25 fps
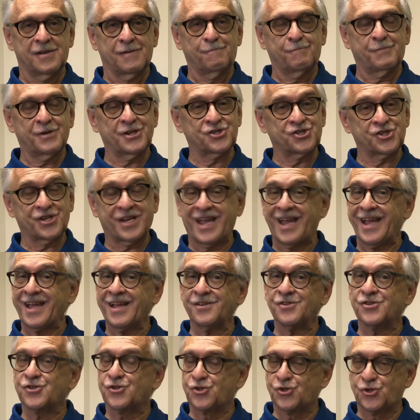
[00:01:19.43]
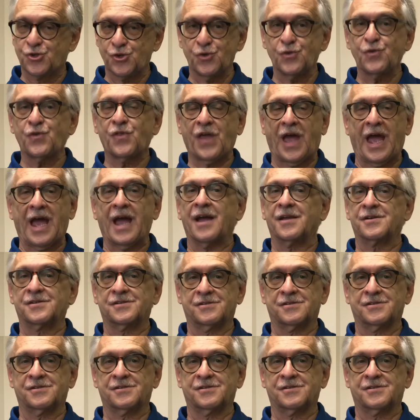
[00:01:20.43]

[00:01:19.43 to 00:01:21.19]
but you can't do that